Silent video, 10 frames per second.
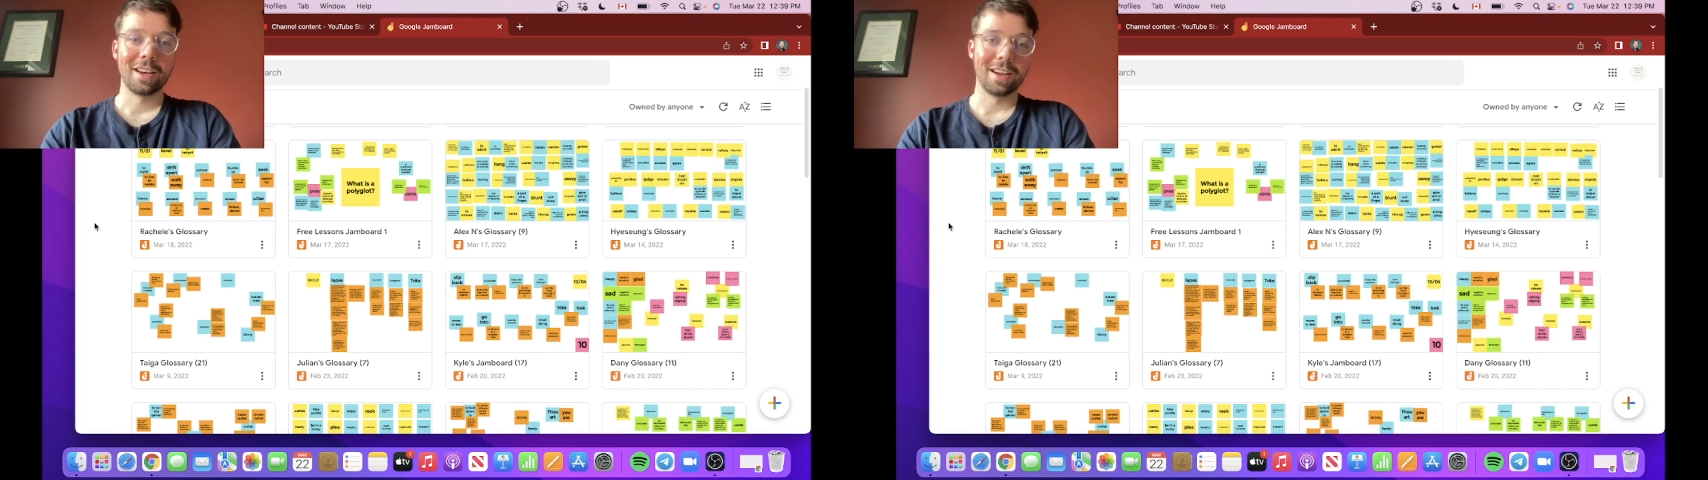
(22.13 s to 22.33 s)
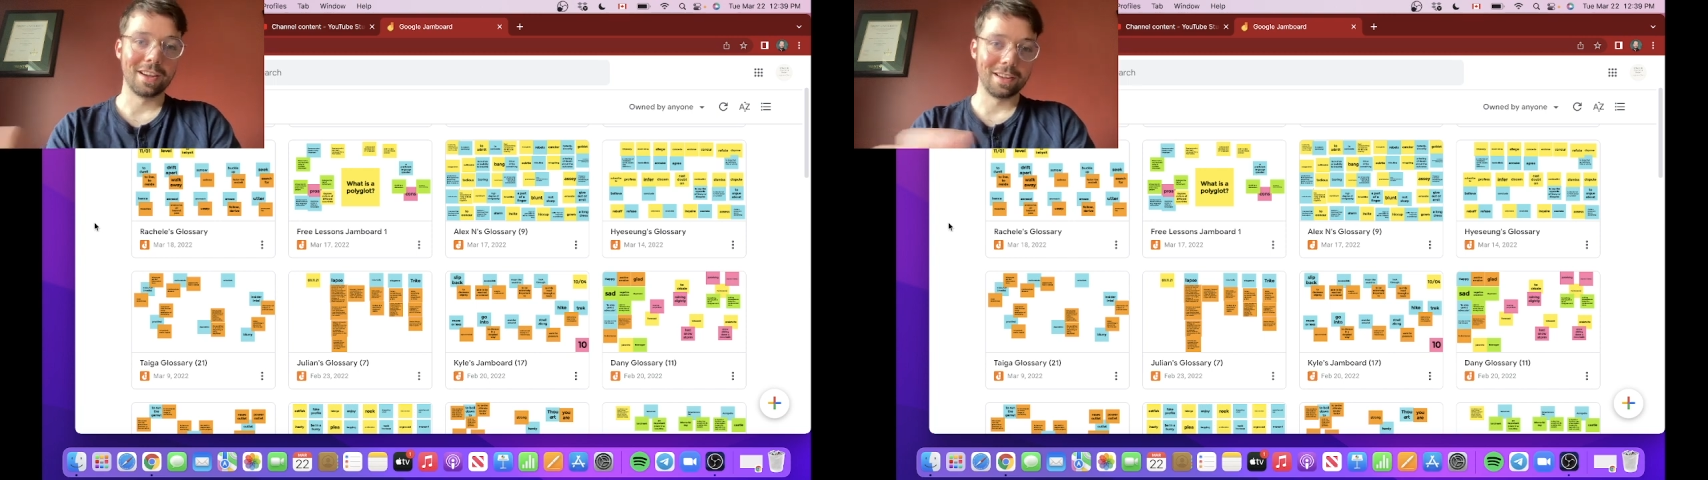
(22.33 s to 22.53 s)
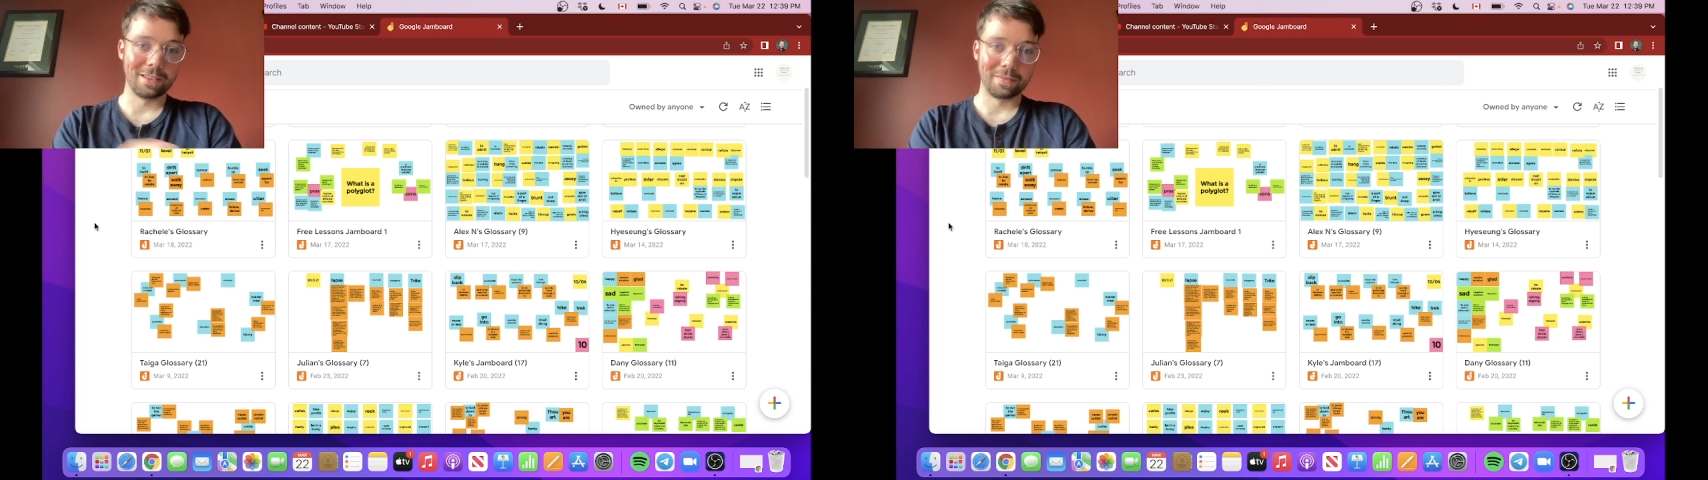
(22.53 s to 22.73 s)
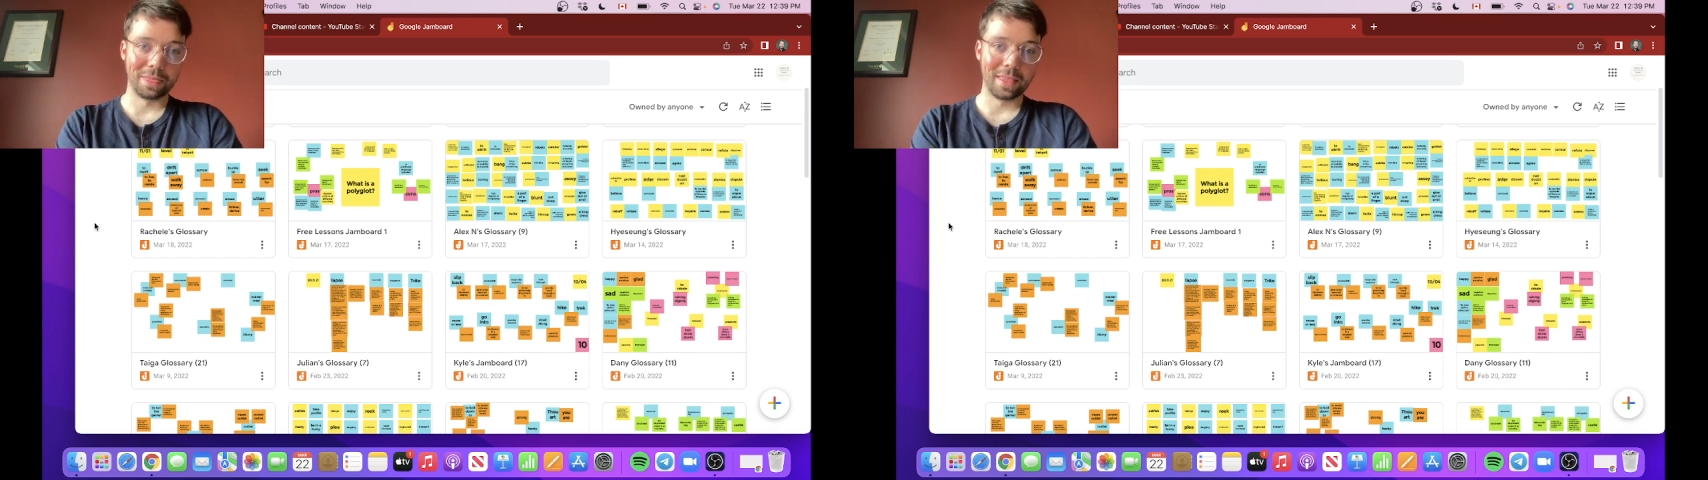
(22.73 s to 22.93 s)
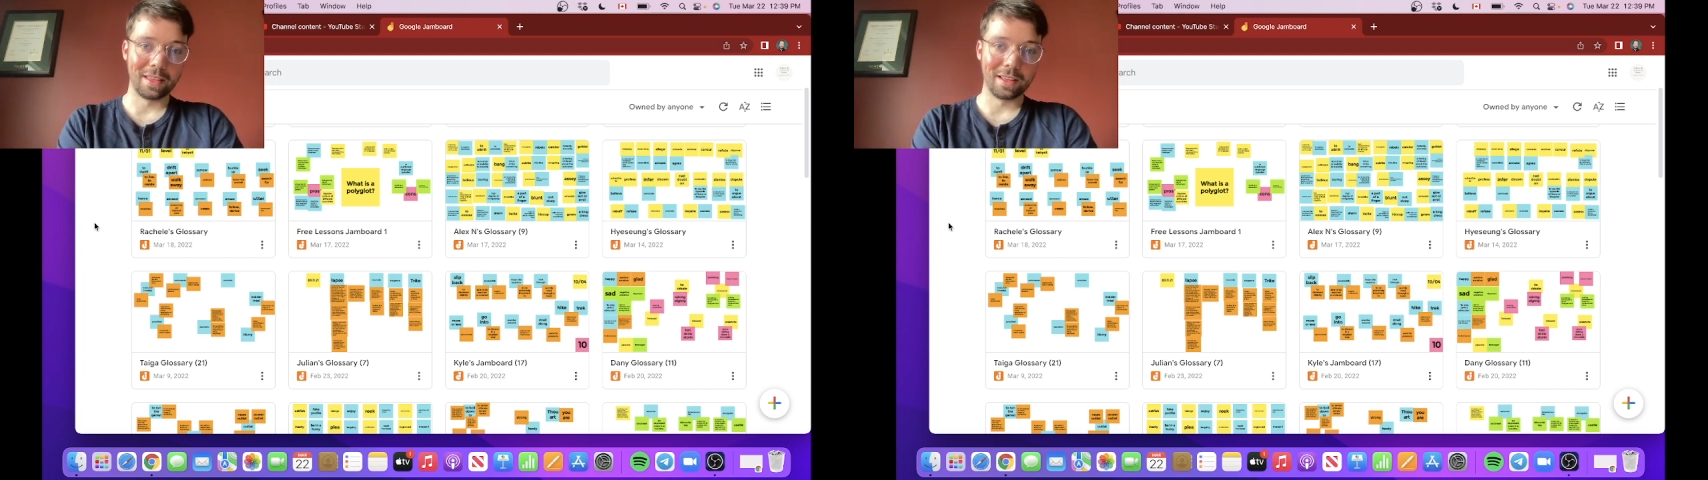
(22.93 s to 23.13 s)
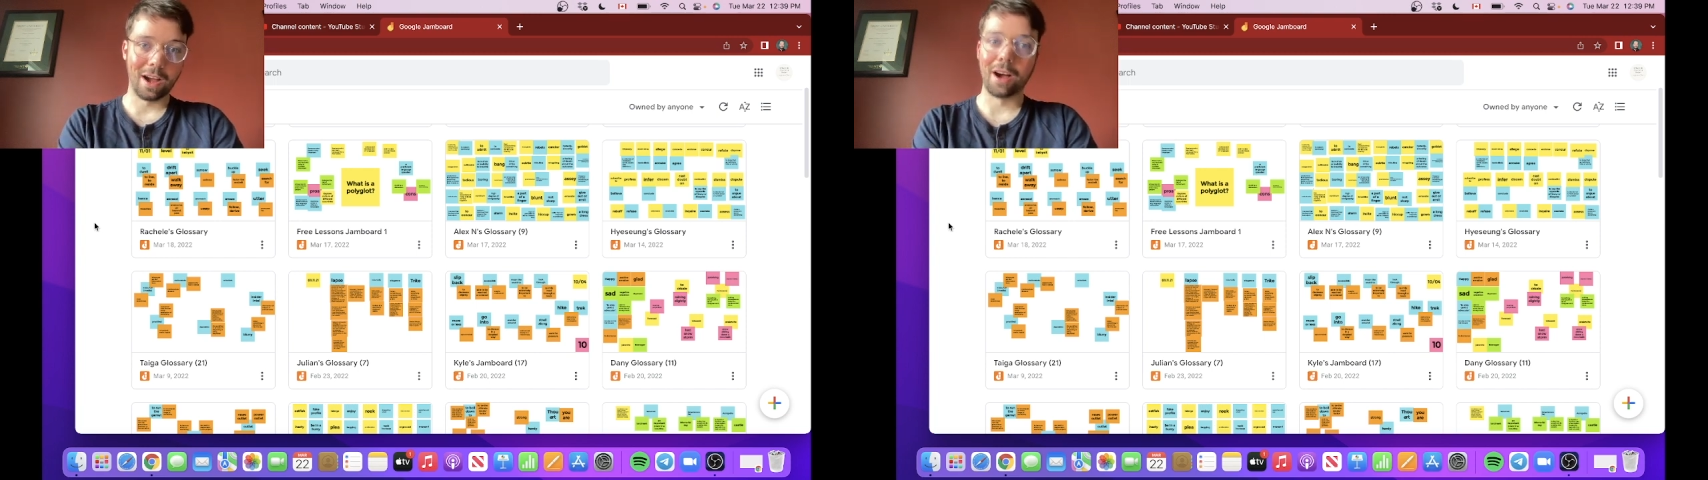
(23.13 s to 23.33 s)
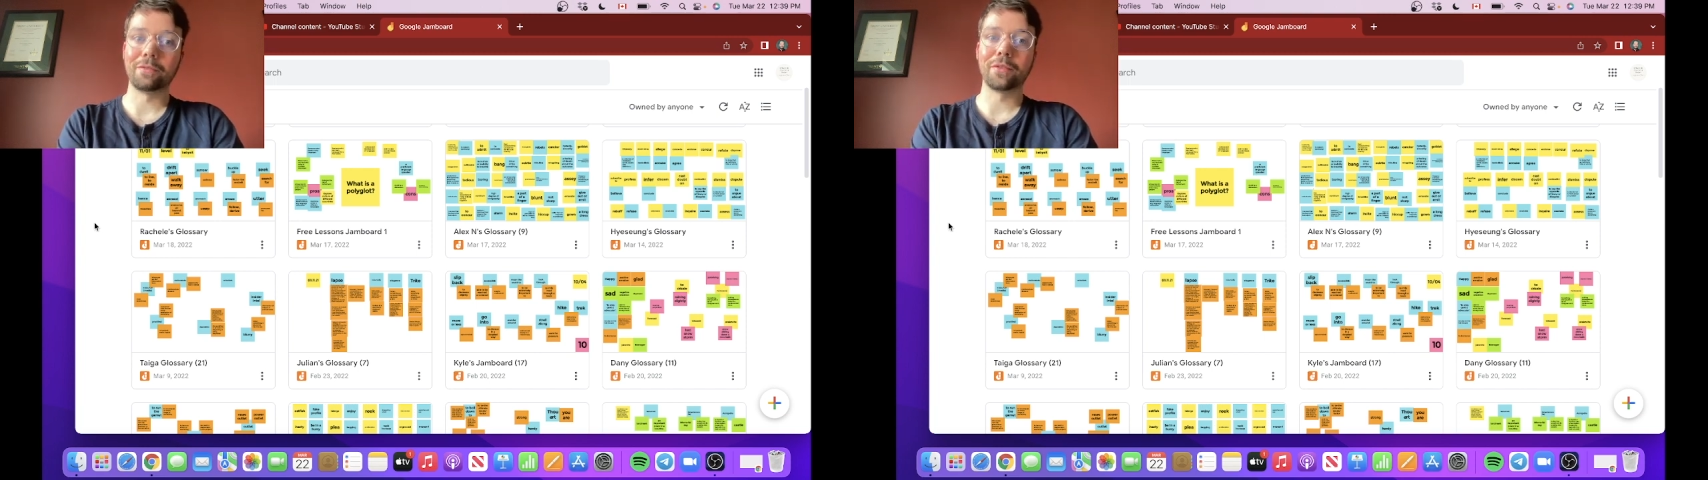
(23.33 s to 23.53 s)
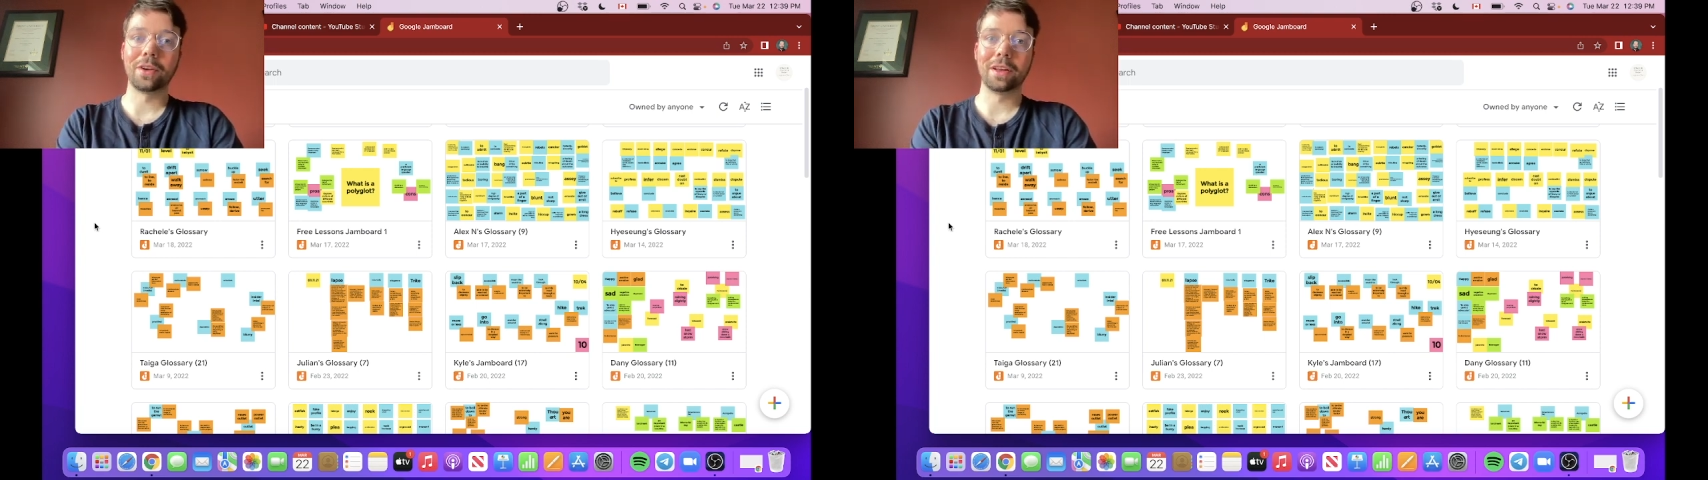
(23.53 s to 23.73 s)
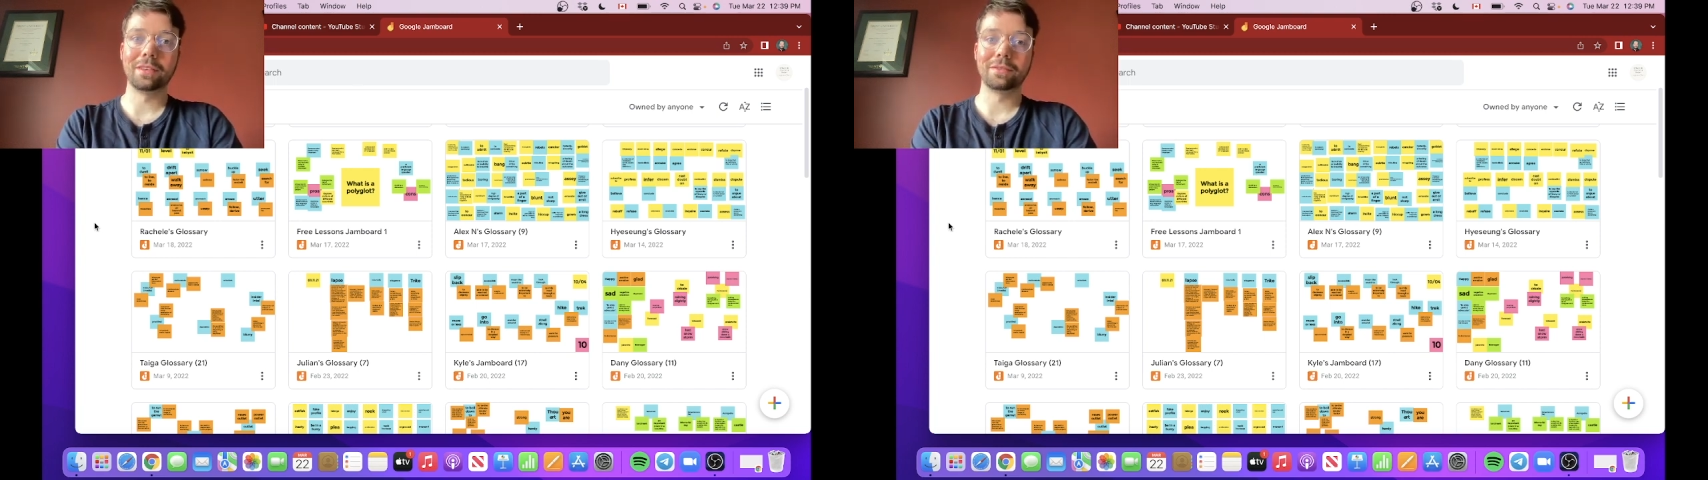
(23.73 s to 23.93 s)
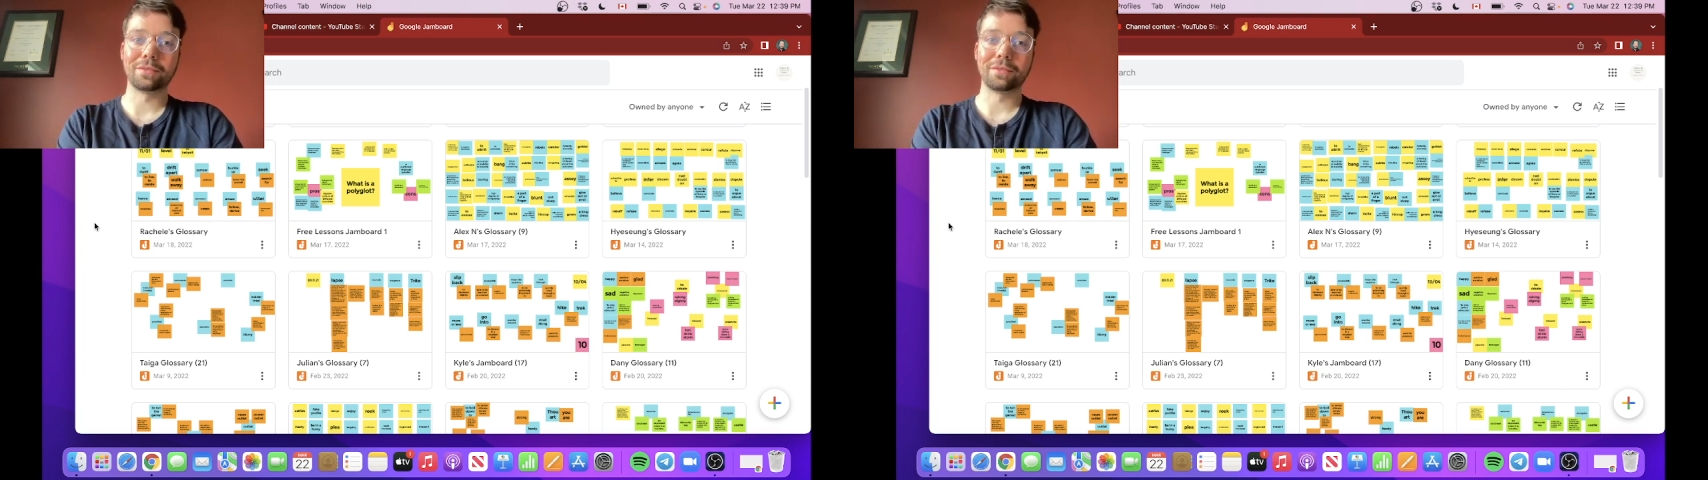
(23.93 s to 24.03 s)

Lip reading: offering